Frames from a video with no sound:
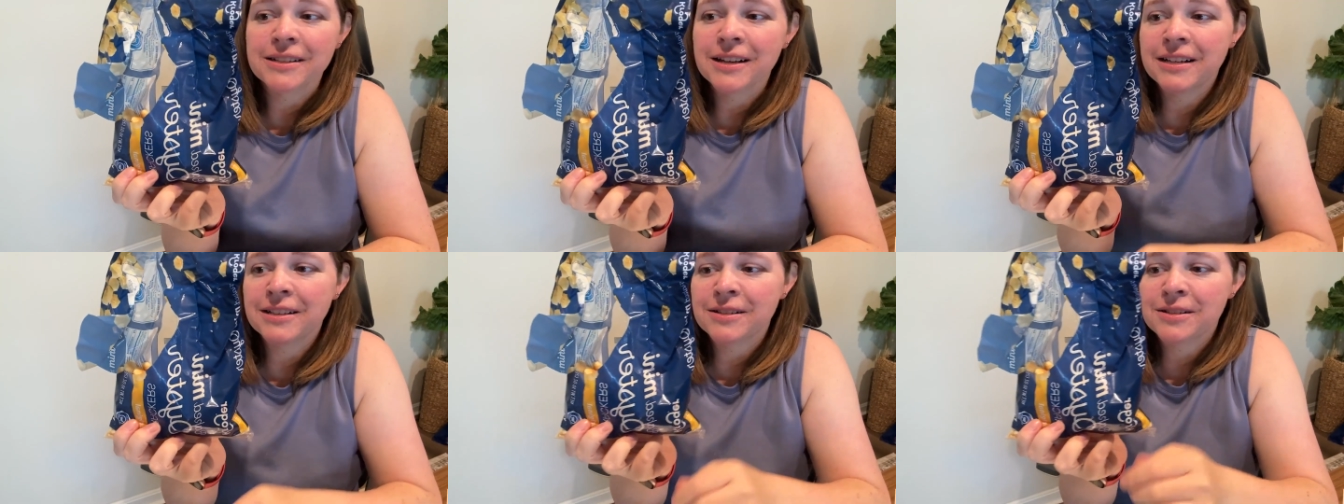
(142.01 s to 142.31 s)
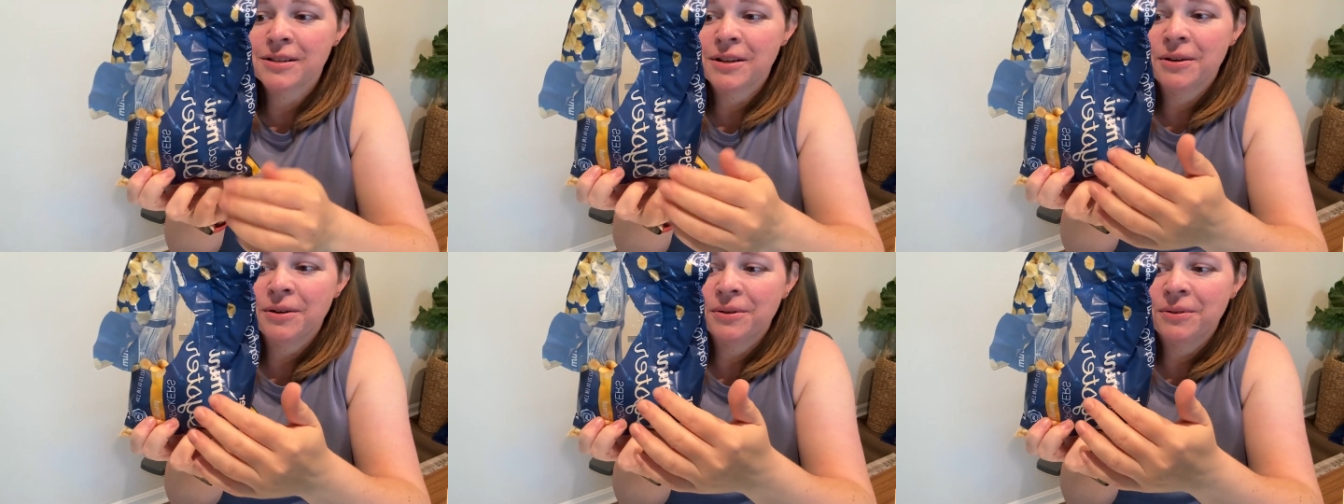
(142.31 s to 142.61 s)
And
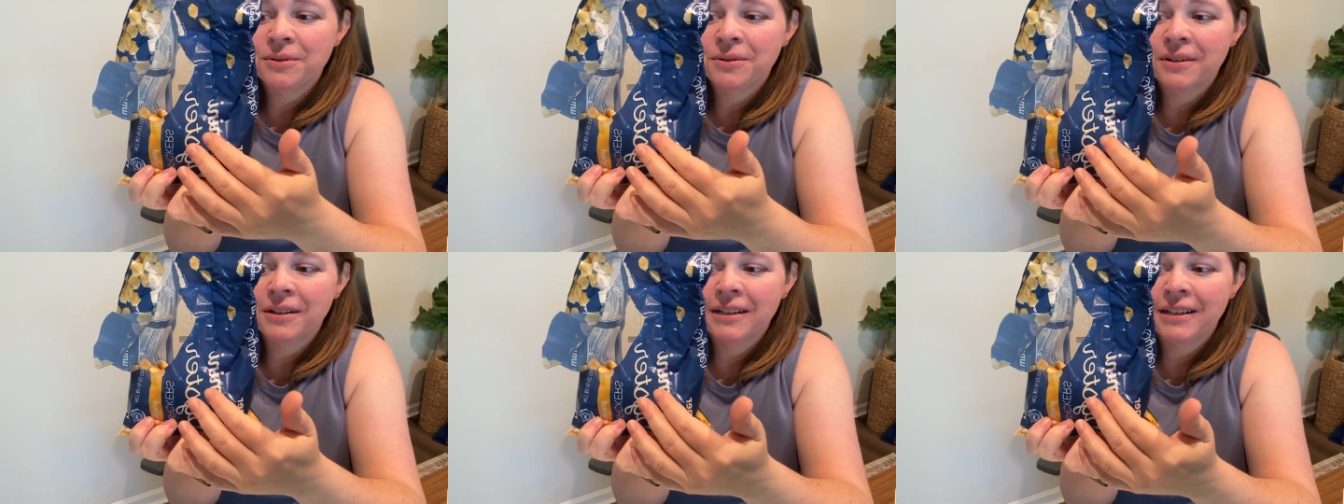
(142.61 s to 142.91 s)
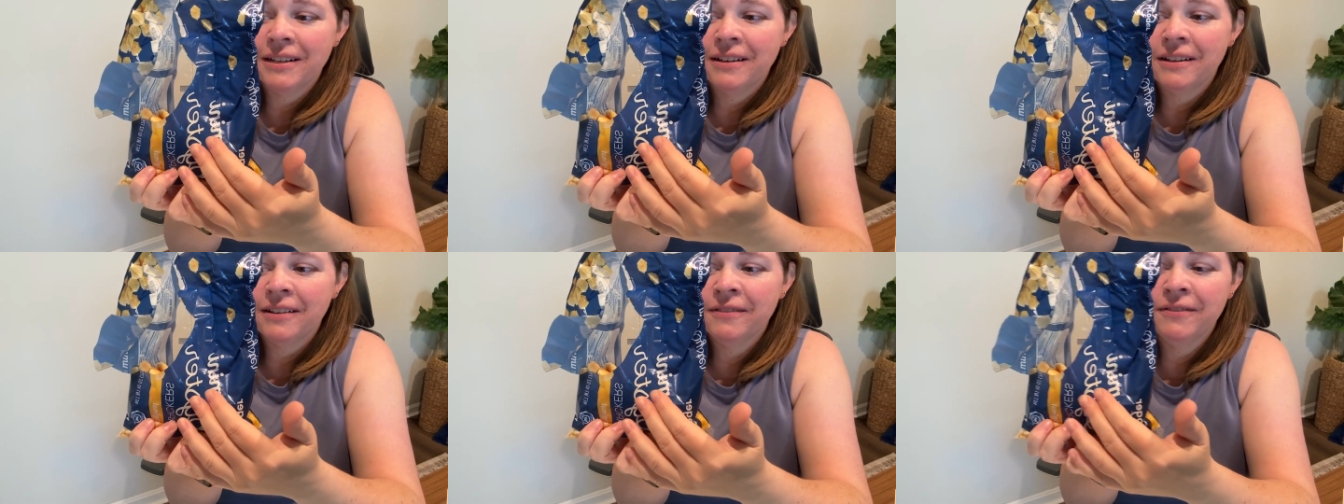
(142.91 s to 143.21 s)
so
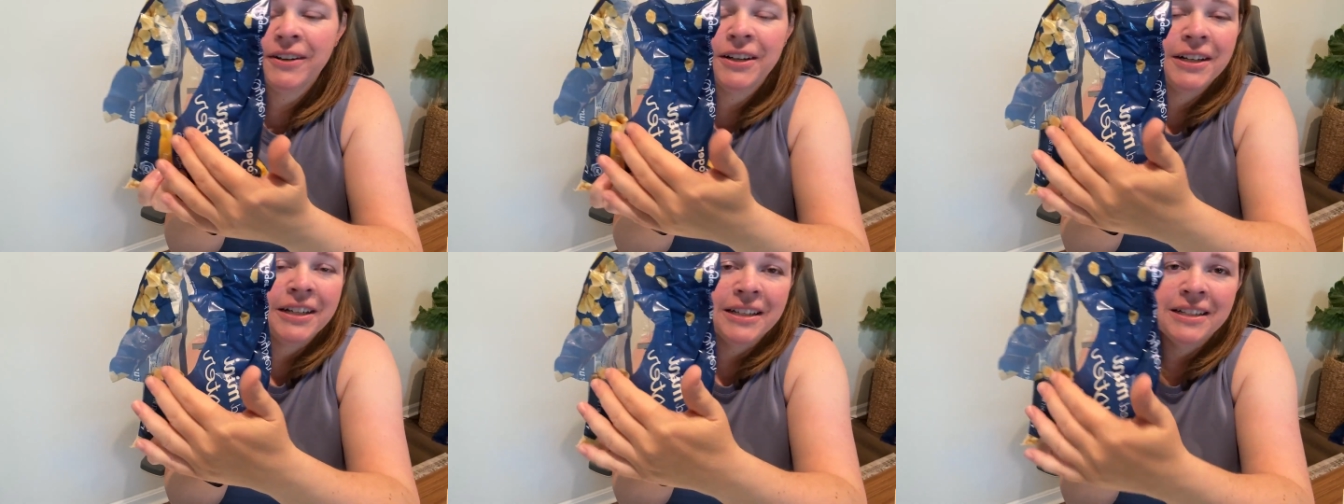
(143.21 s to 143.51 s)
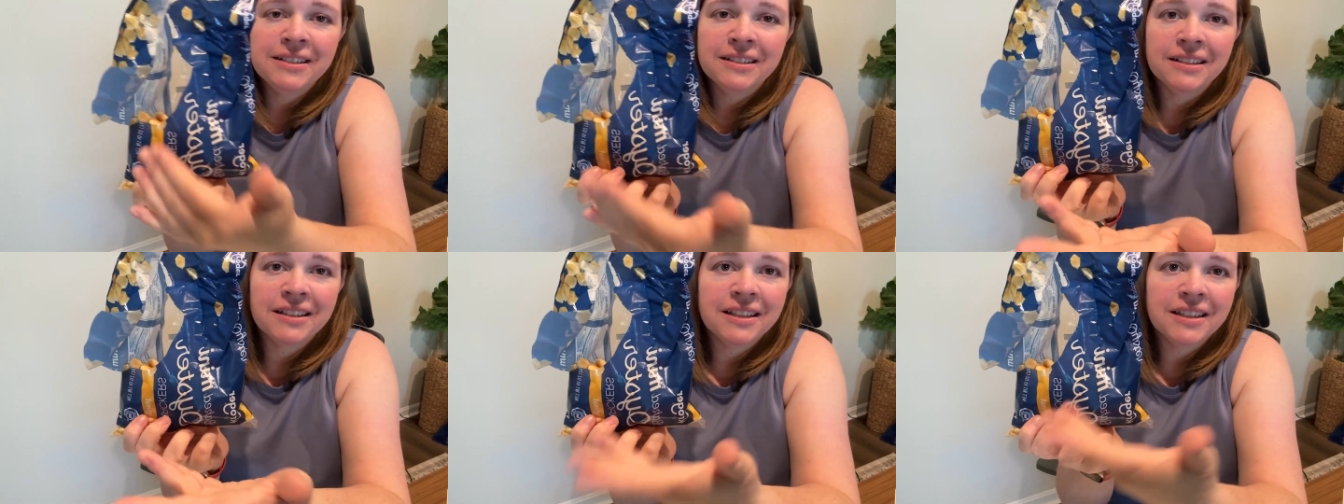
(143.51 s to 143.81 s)
very
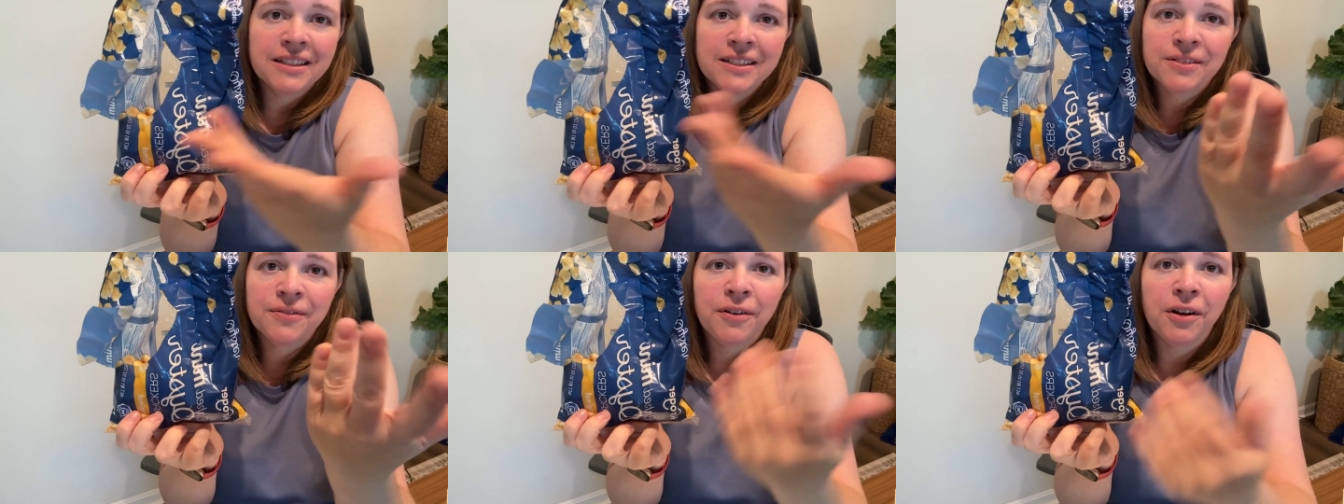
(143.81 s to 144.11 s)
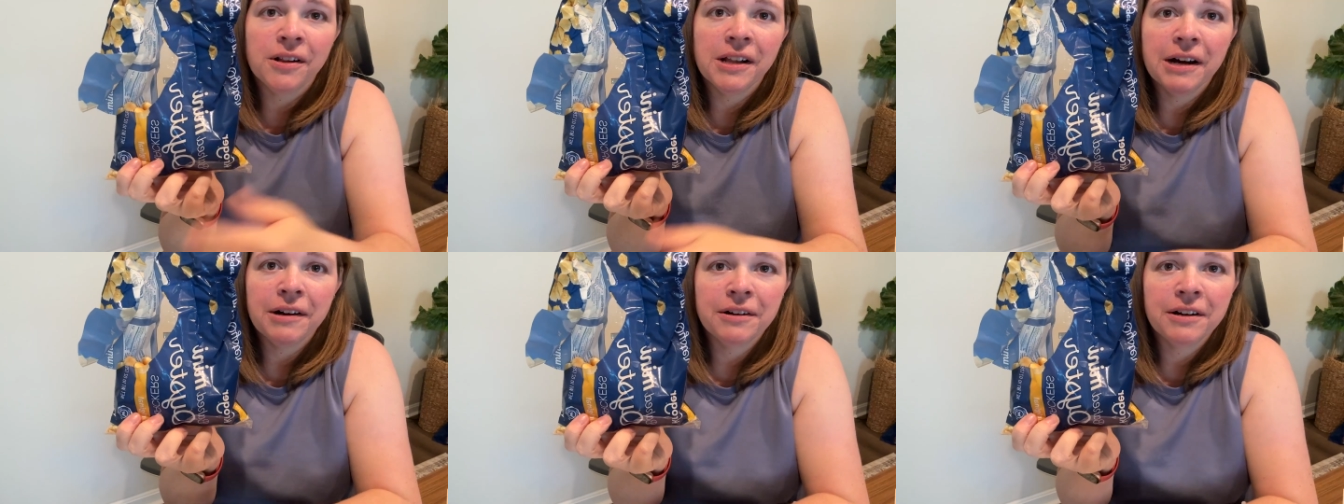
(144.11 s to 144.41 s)
easily these
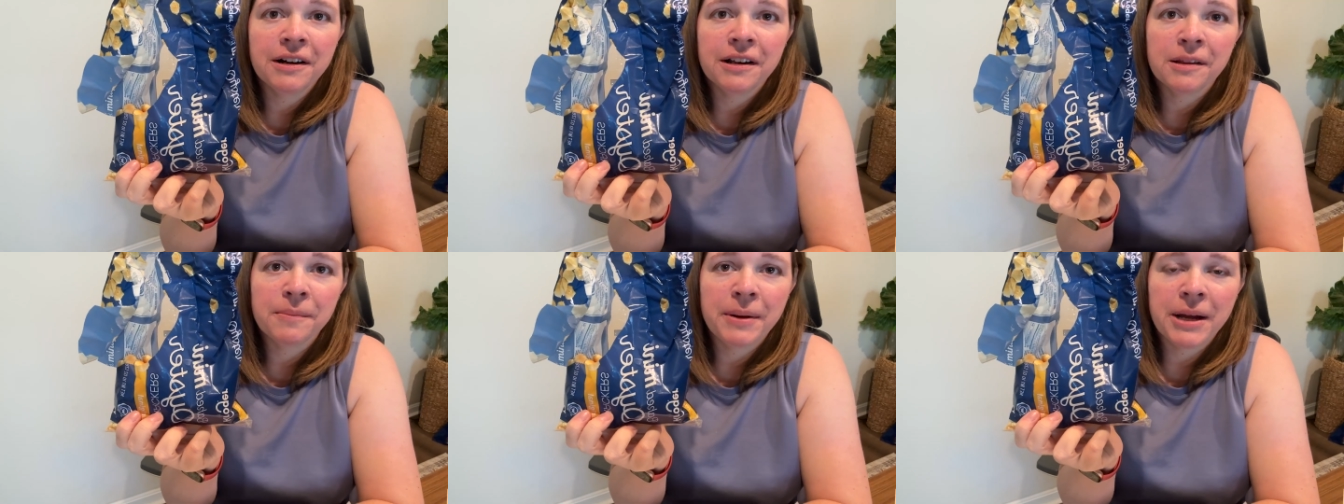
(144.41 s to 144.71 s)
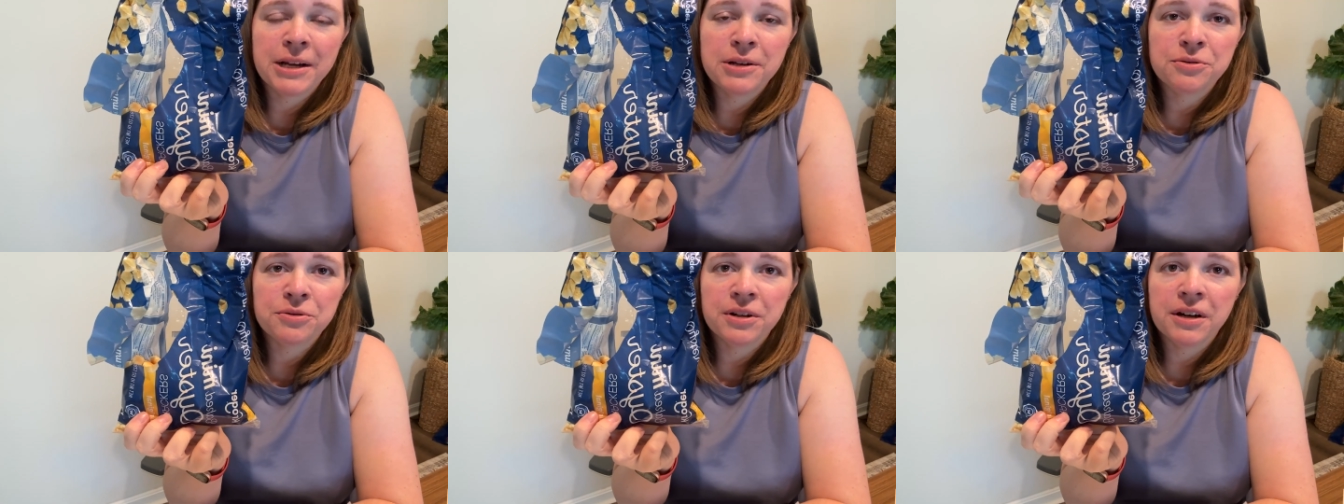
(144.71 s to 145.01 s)
fall out into the
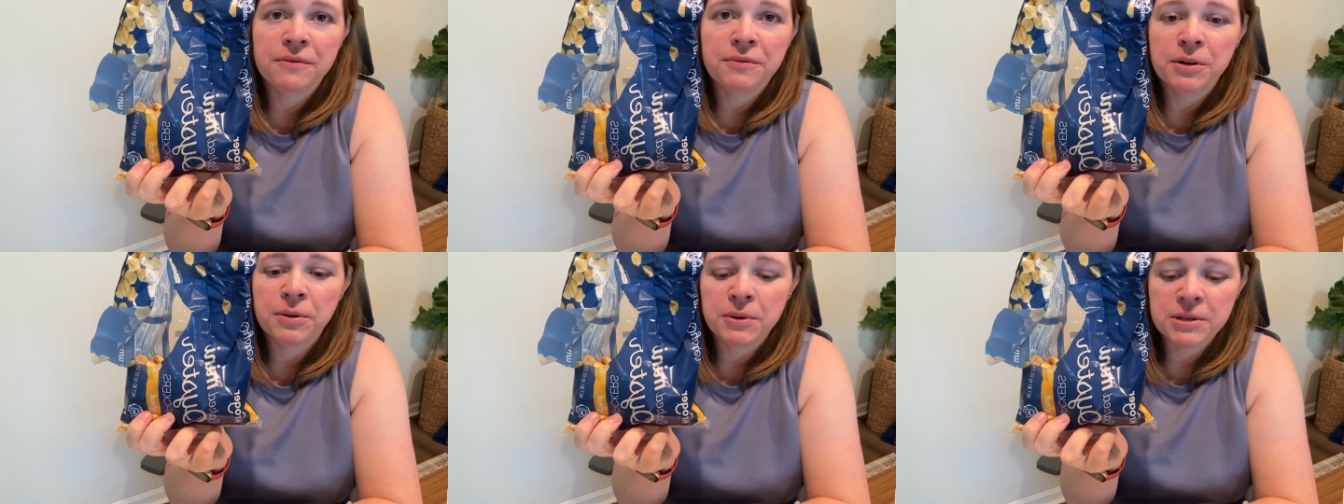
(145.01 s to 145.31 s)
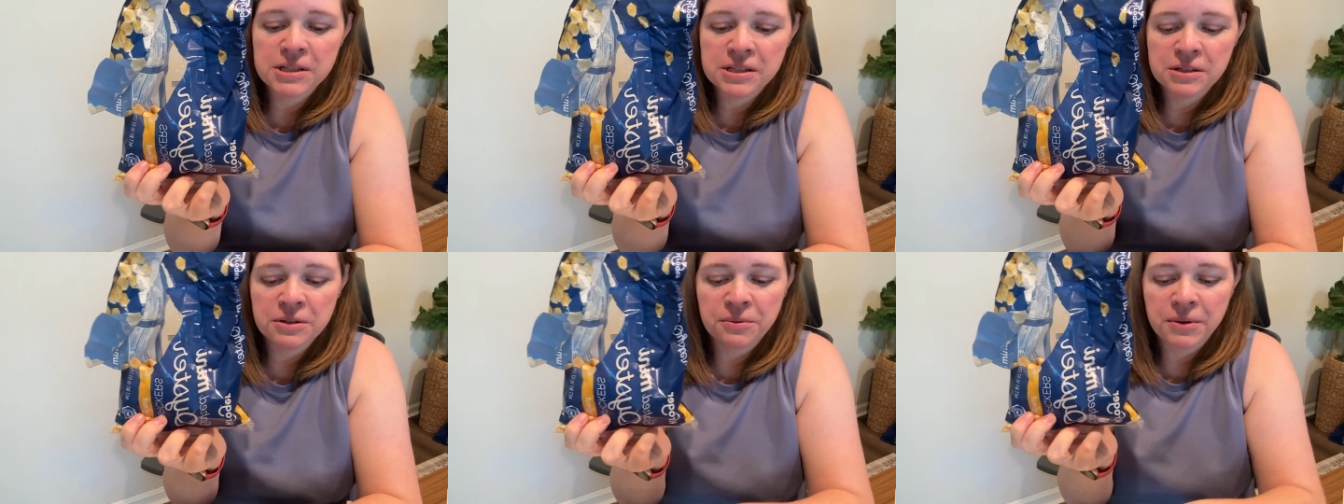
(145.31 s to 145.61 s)
pantry every
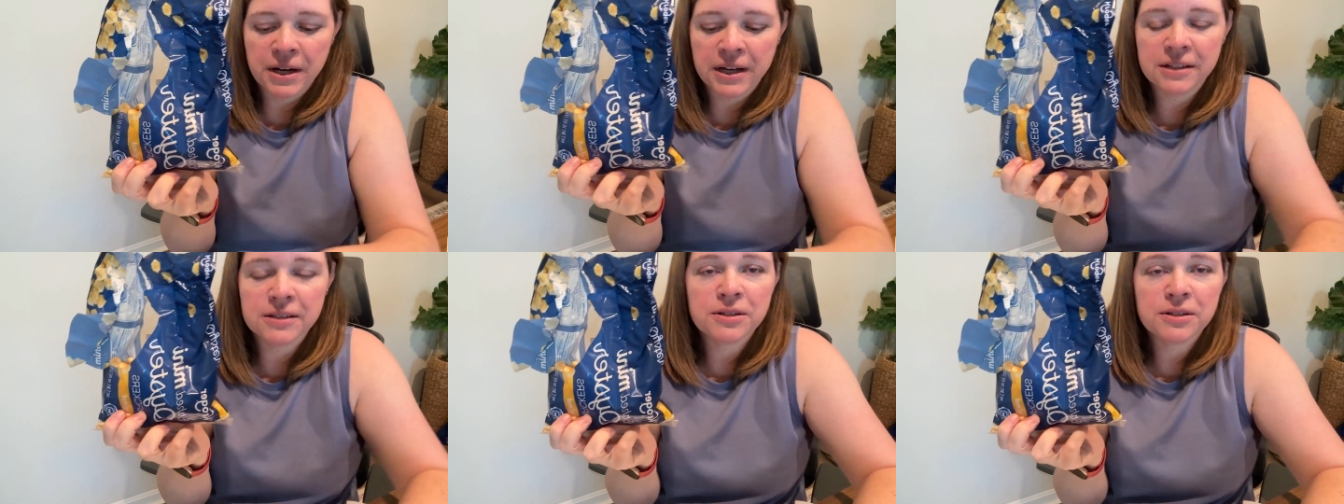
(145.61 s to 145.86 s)
once in a while.